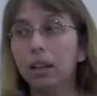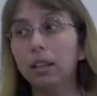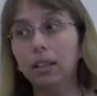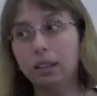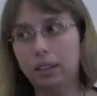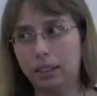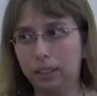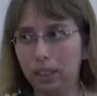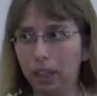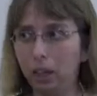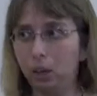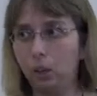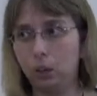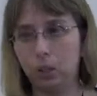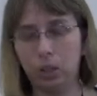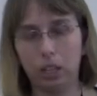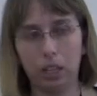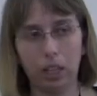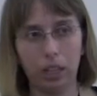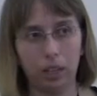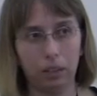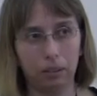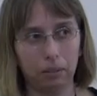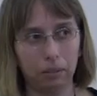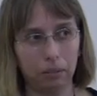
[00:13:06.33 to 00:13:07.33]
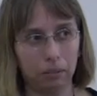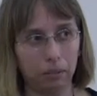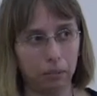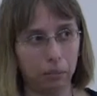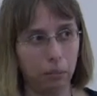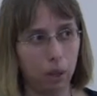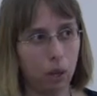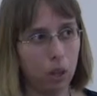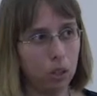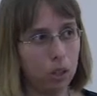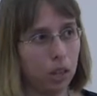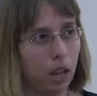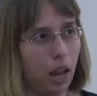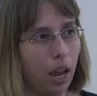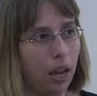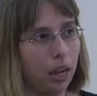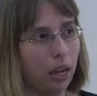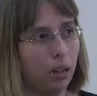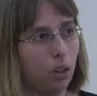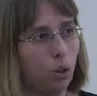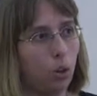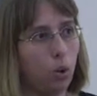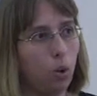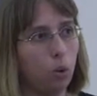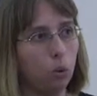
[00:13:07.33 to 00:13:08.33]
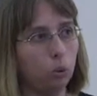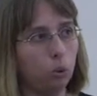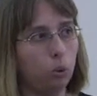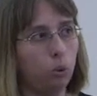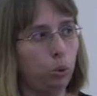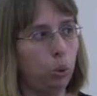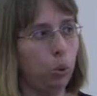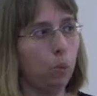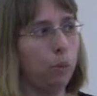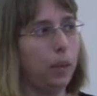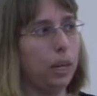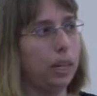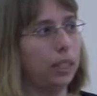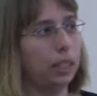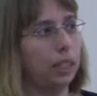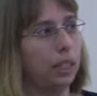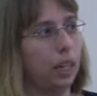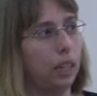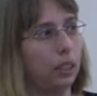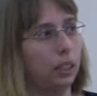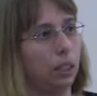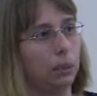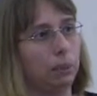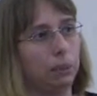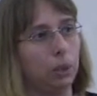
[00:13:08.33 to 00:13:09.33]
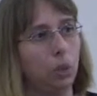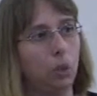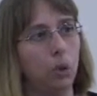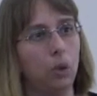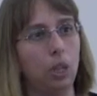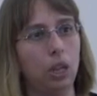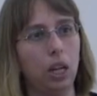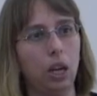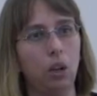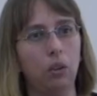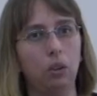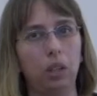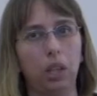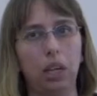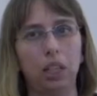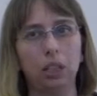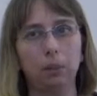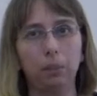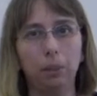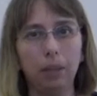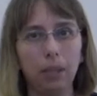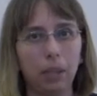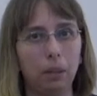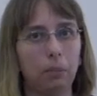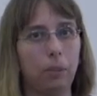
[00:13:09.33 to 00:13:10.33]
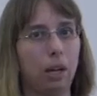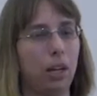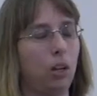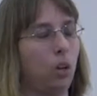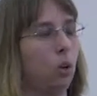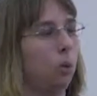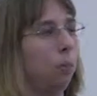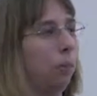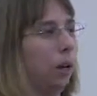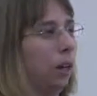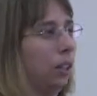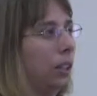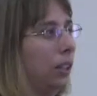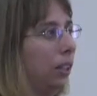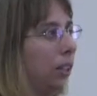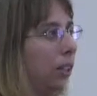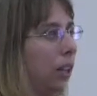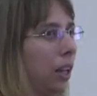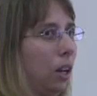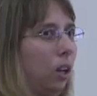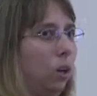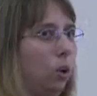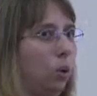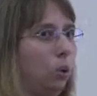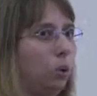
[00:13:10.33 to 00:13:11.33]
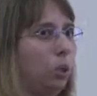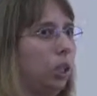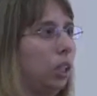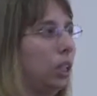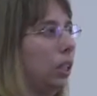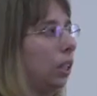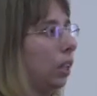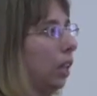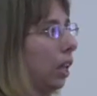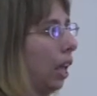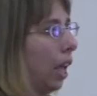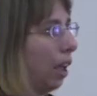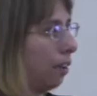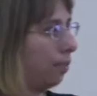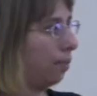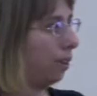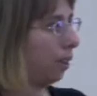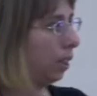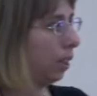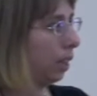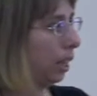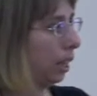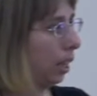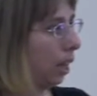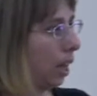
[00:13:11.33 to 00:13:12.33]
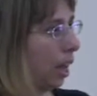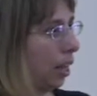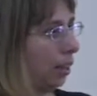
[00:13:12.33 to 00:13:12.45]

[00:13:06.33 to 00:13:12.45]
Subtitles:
Seriously. Because I know too many startups going out there, spending money on marketing and losing everything.